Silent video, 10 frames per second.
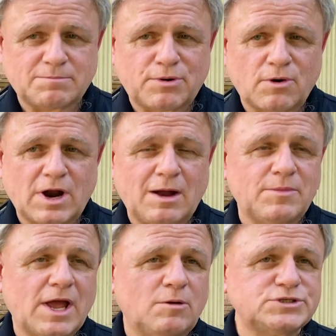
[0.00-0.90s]
program
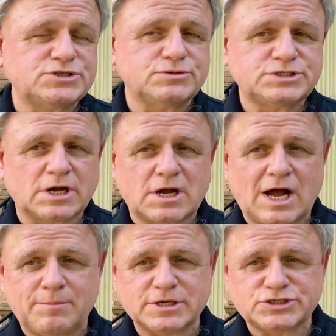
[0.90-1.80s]
helps students
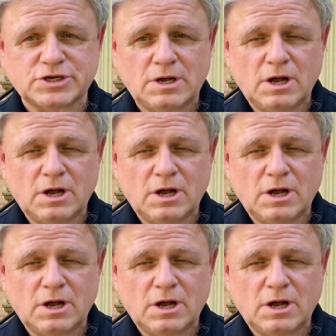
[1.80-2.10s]
accomplish,